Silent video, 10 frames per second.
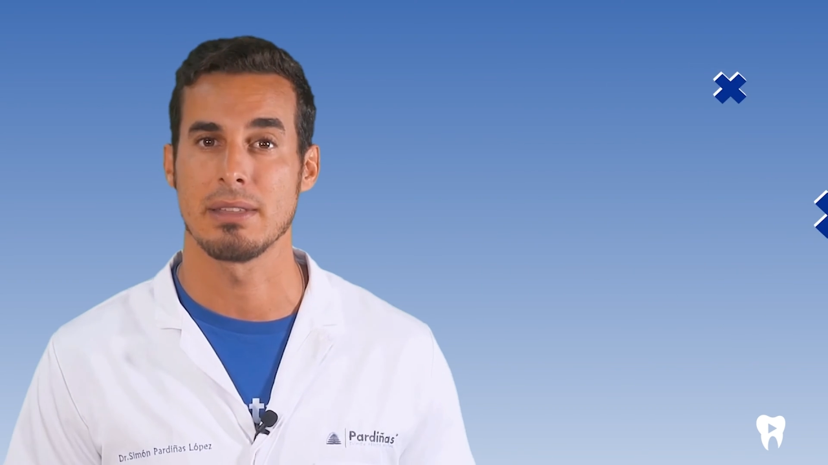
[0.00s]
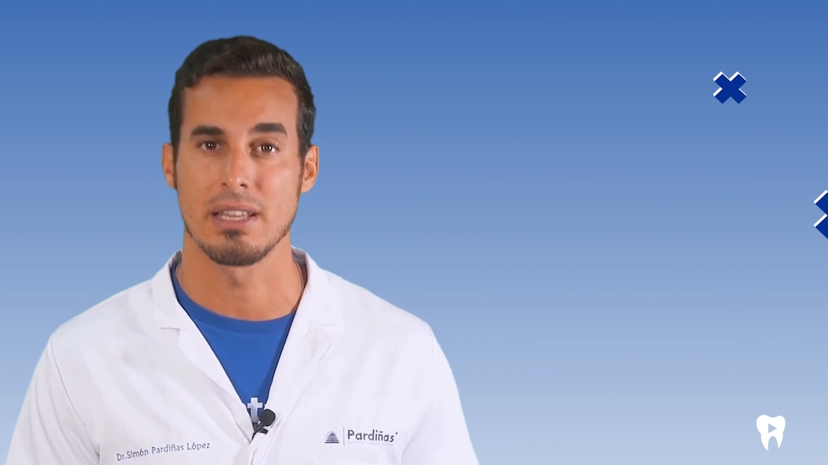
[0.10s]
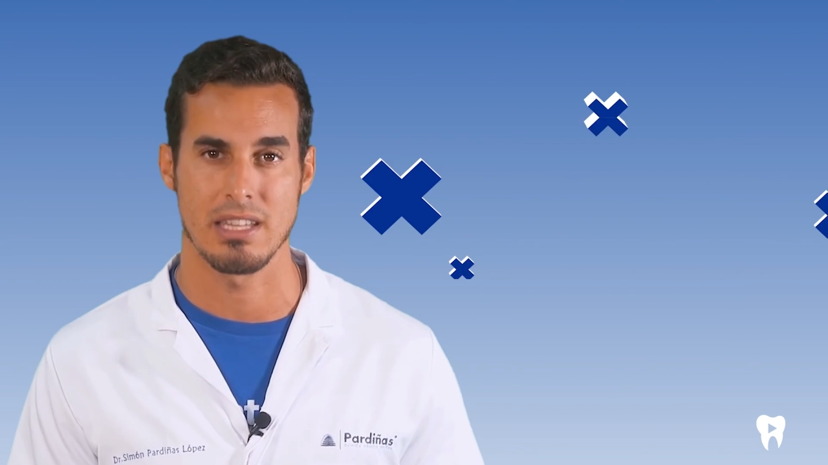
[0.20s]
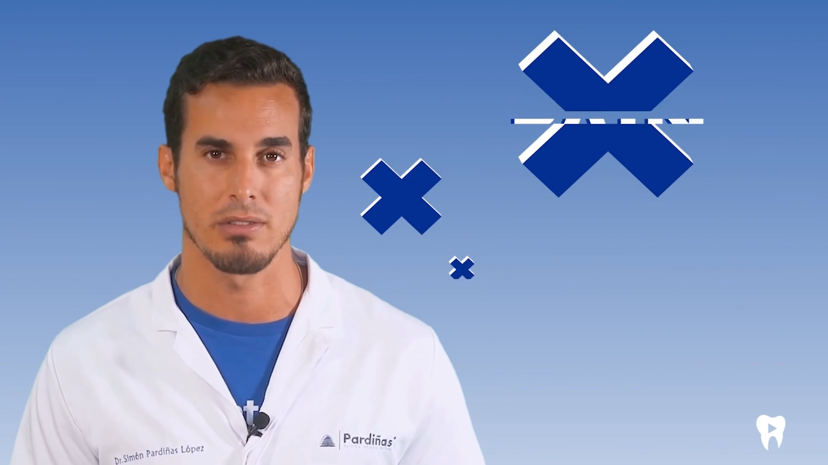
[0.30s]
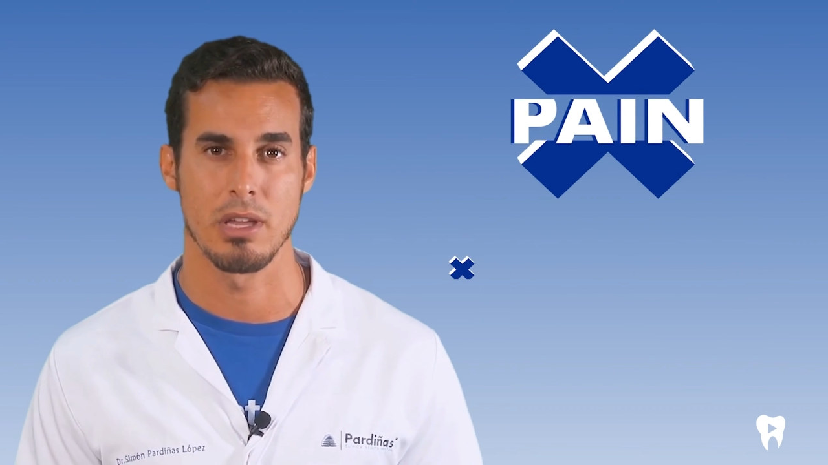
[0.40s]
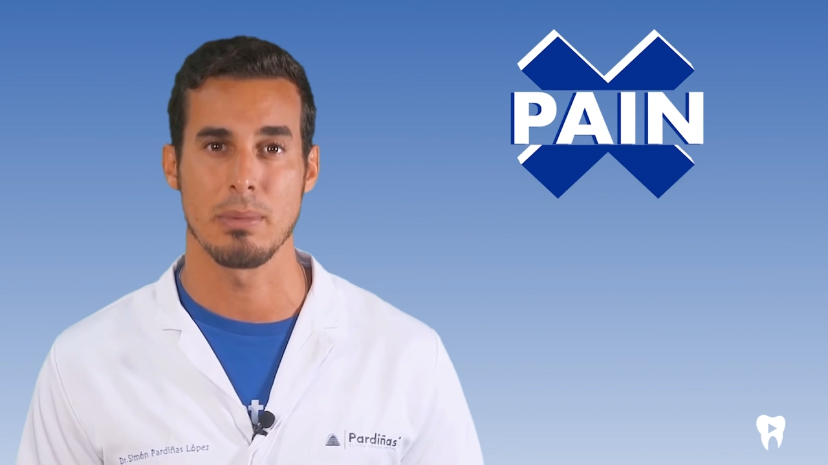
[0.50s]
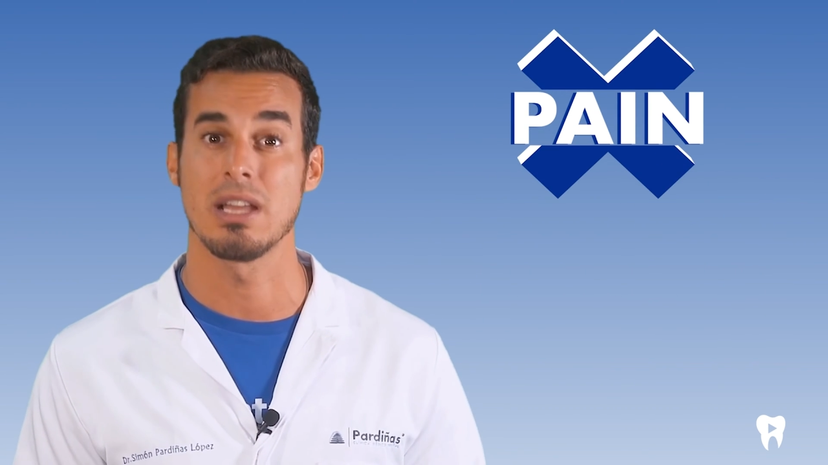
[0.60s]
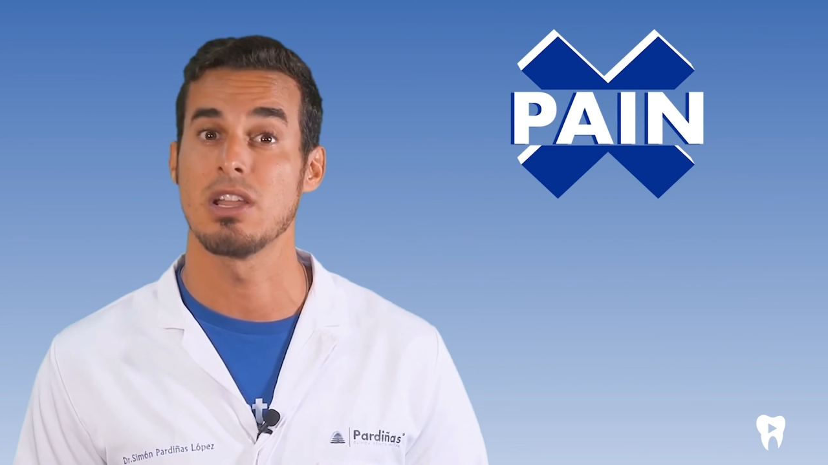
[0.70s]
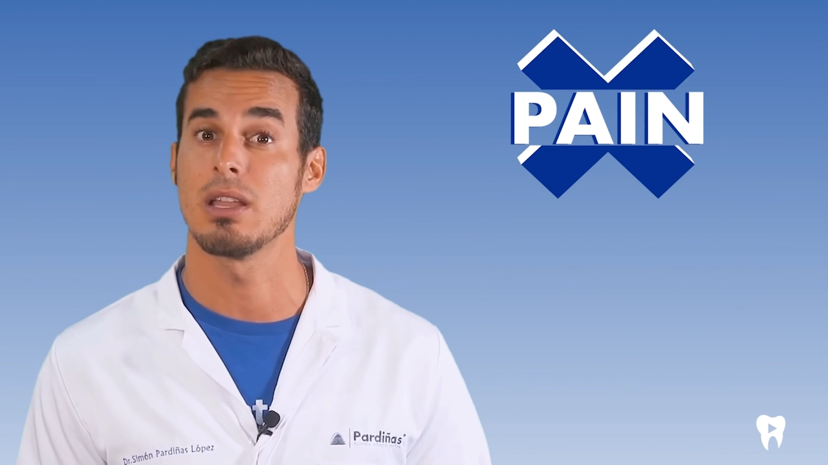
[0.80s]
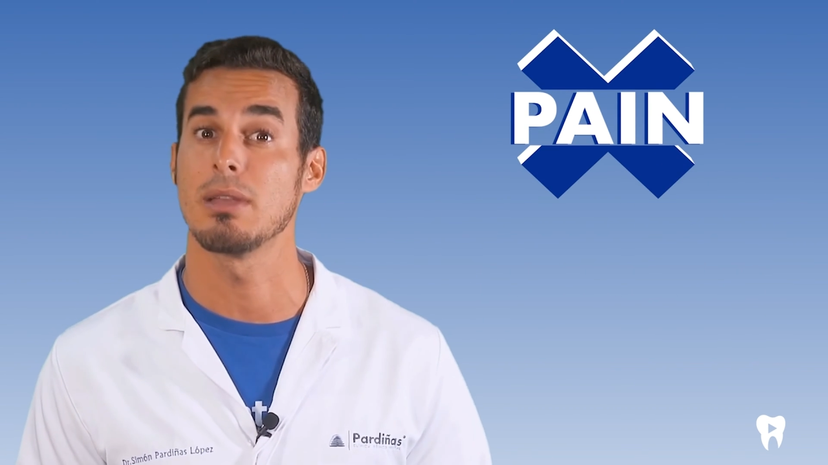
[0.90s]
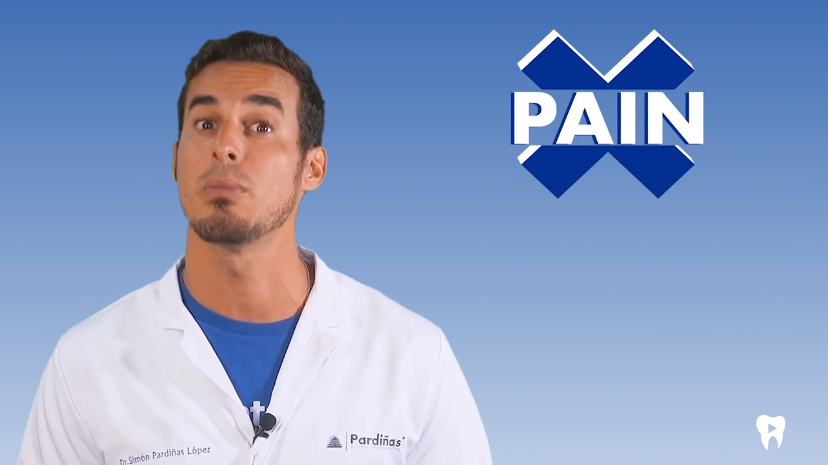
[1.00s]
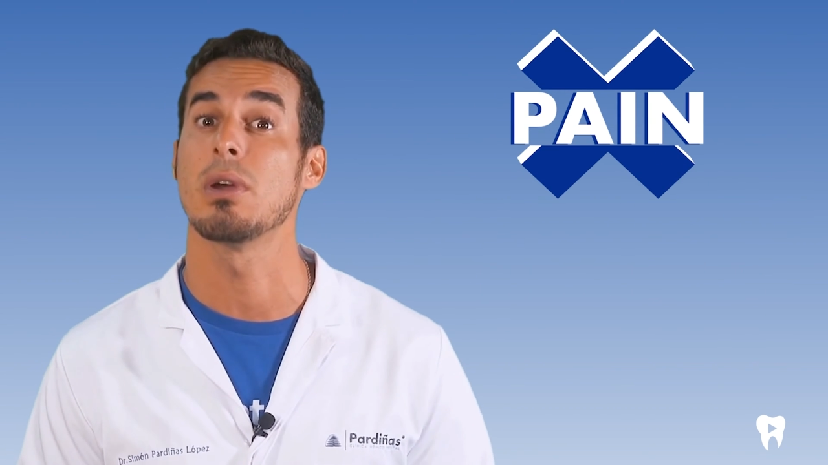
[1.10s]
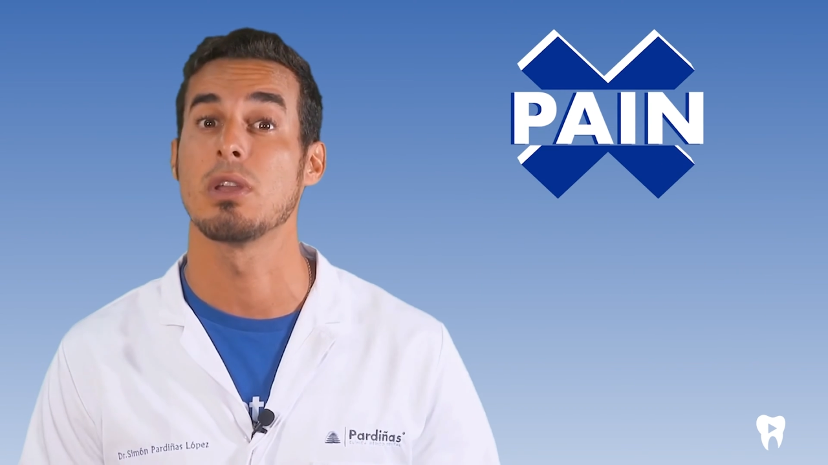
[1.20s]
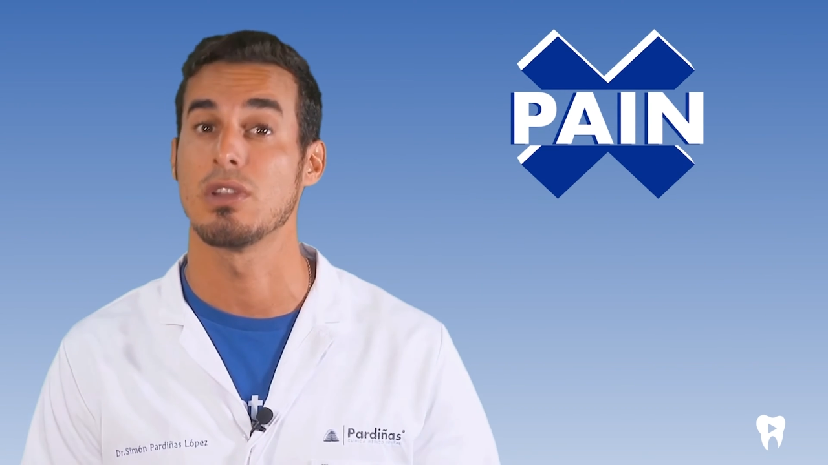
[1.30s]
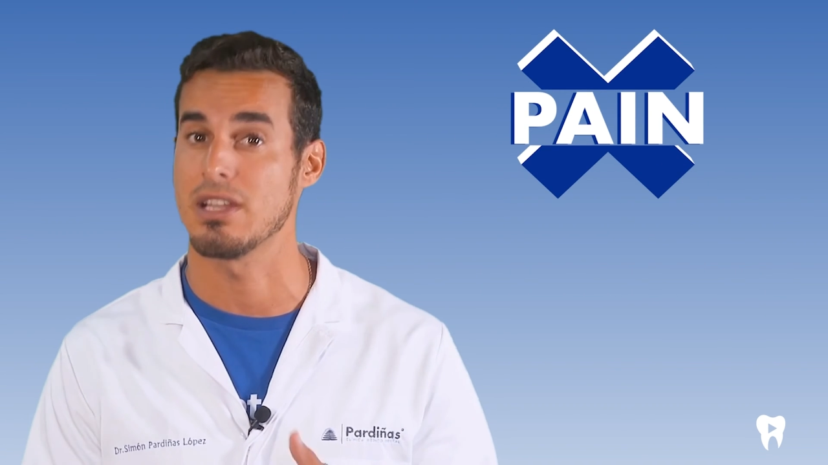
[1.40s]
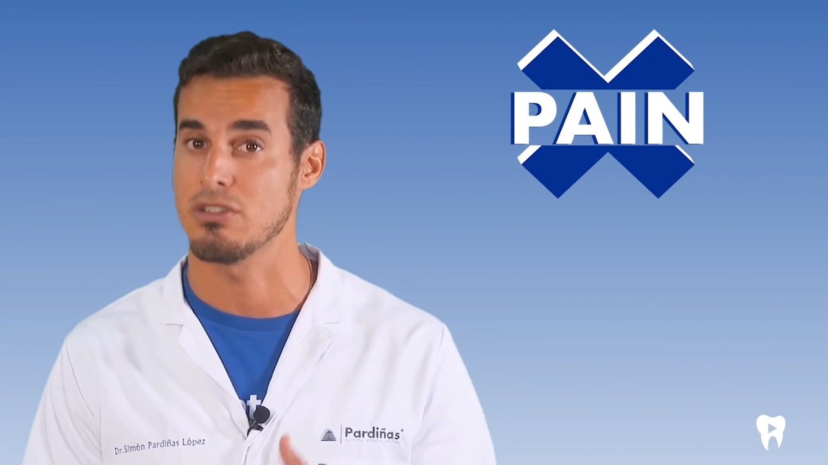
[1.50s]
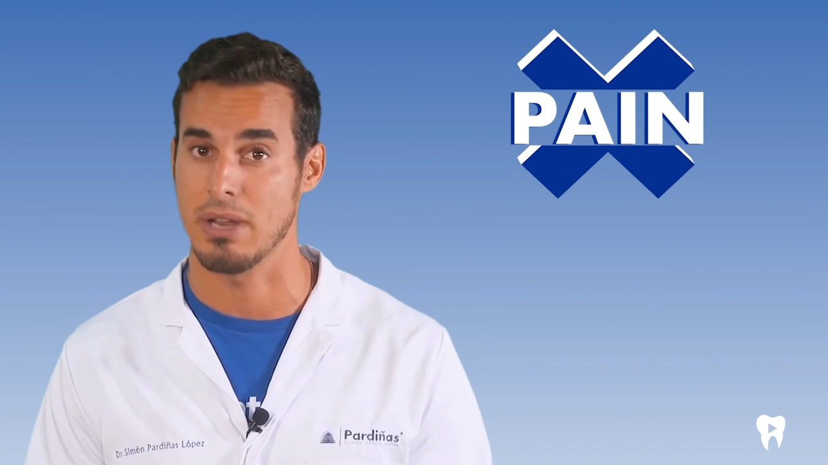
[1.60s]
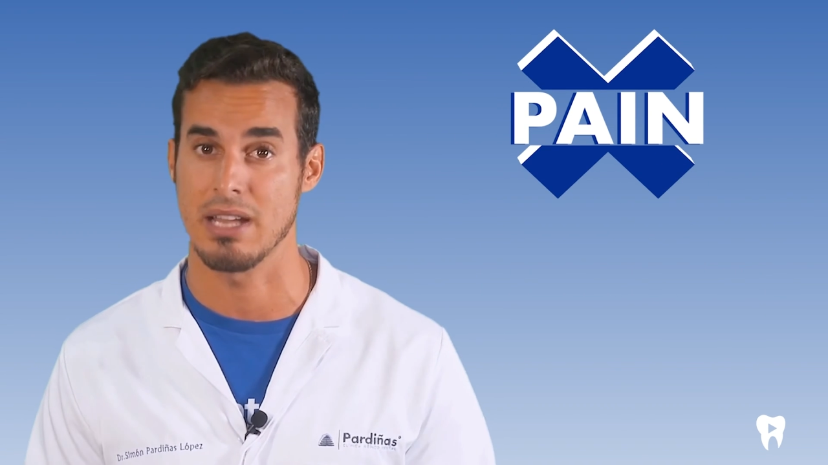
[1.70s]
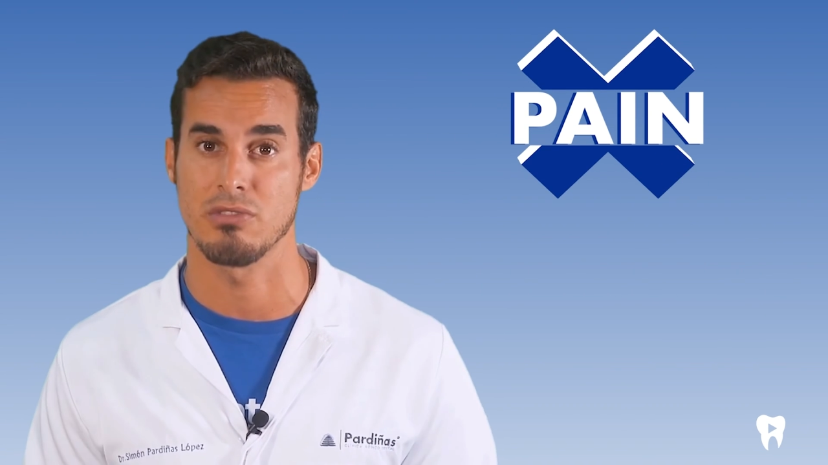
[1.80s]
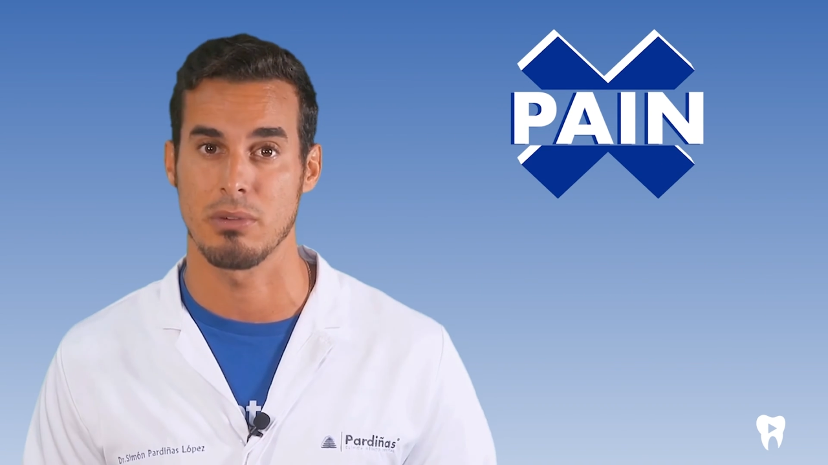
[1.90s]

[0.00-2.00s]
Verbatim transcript: This inflammation produces pain